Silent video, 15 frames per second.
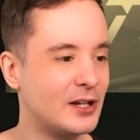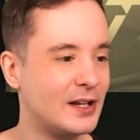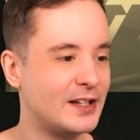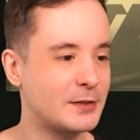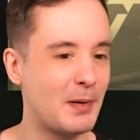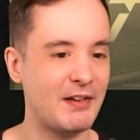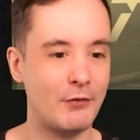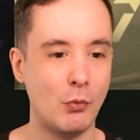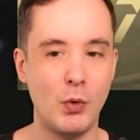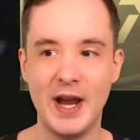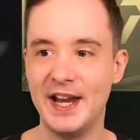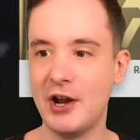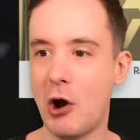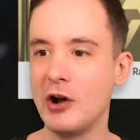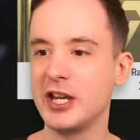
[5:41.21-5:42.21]
It's a bit of a
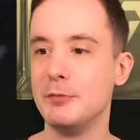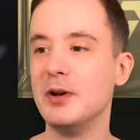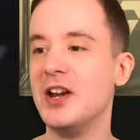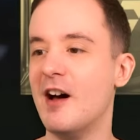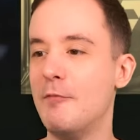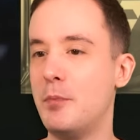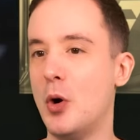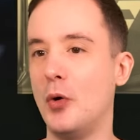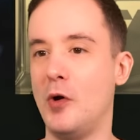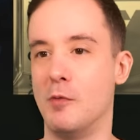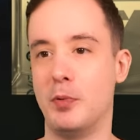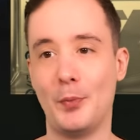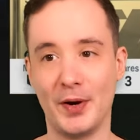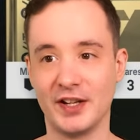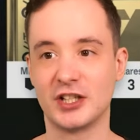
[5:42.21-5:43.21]
weird argument I've brought
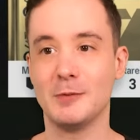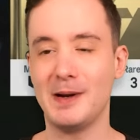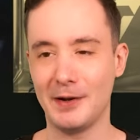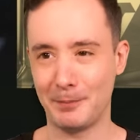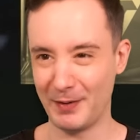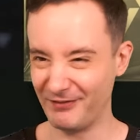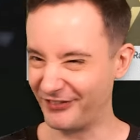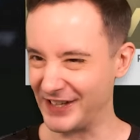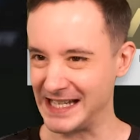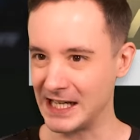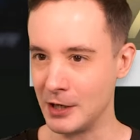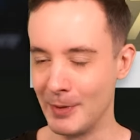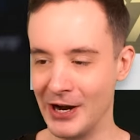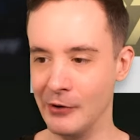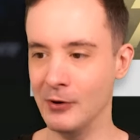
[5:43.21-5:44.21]
up, but it's something I've been thinking
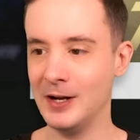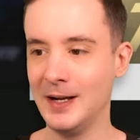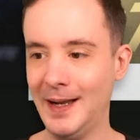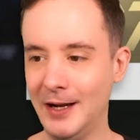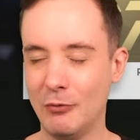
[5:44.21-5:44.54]
about.